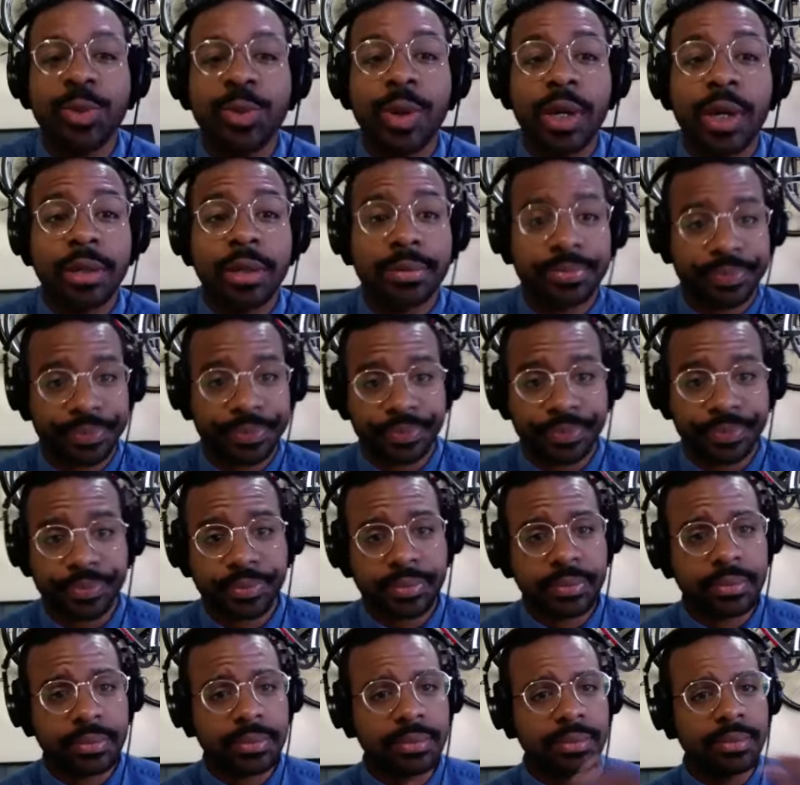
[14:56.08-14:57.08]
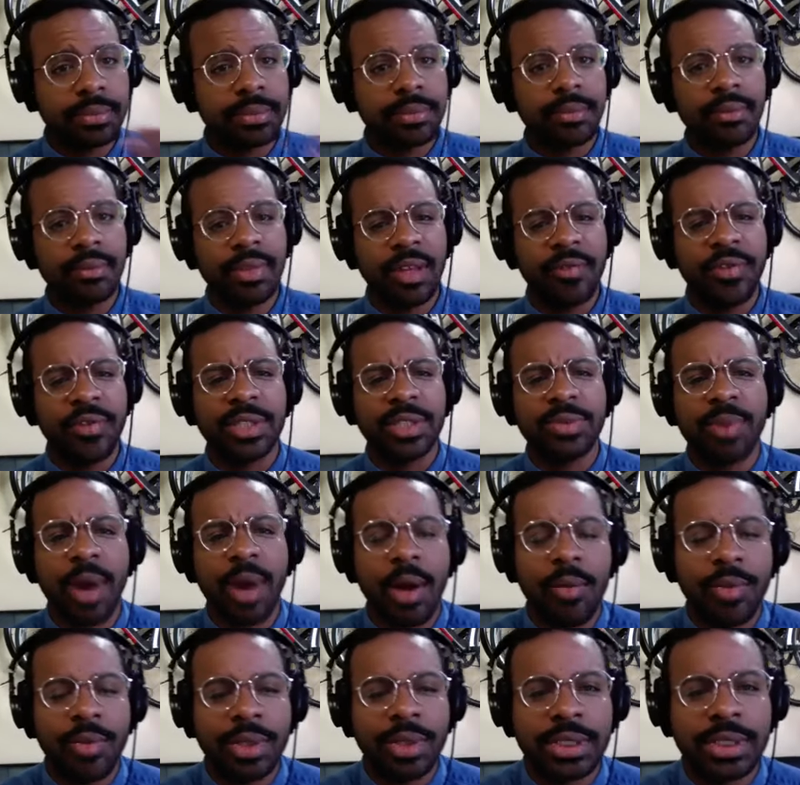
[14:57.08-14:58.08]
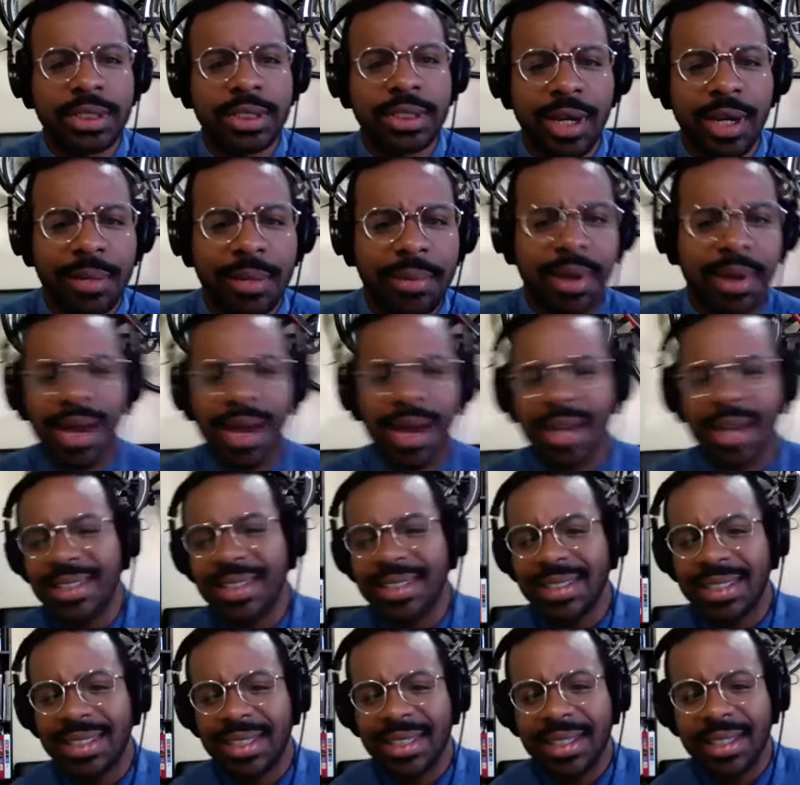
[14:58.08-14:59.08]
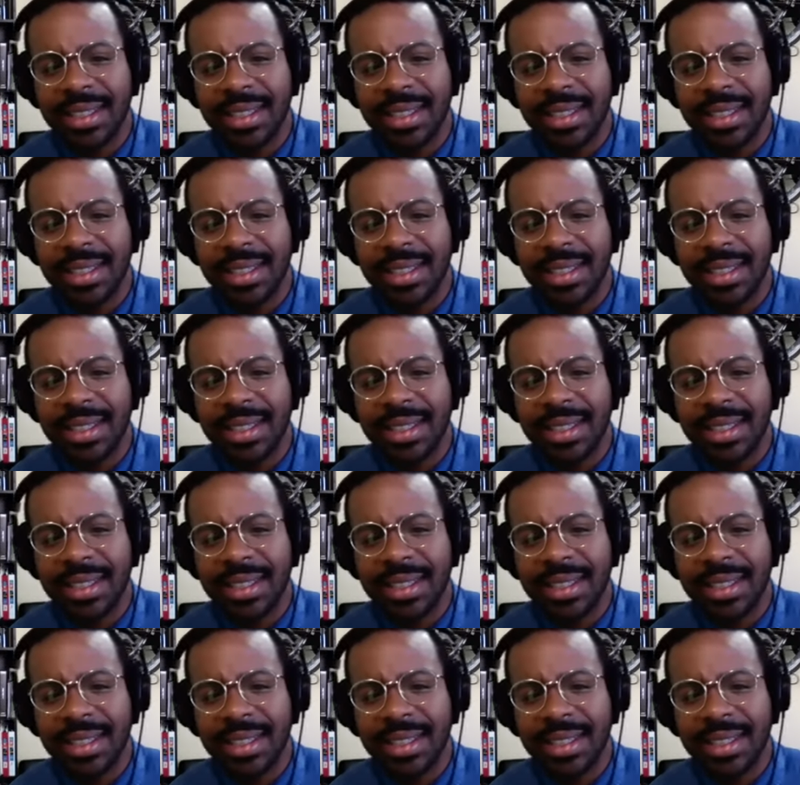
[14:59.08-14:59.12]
well, first of all, I wanted to talk about. I think.